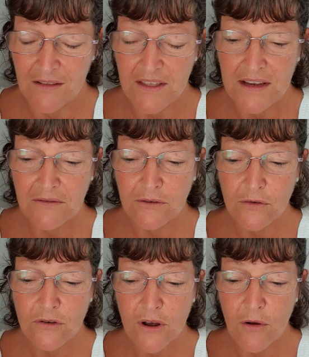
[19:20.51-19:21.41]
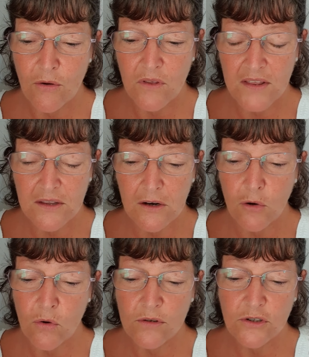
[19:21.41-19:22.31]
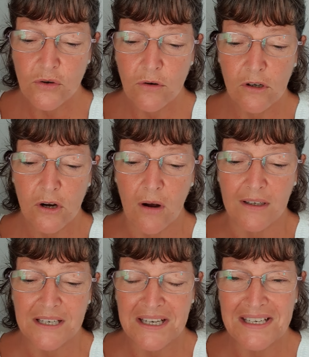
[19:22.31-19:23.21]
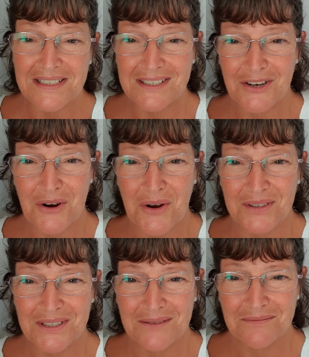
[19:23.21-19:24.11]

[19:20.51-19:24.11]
Therefore know that the Lord your God, he is God,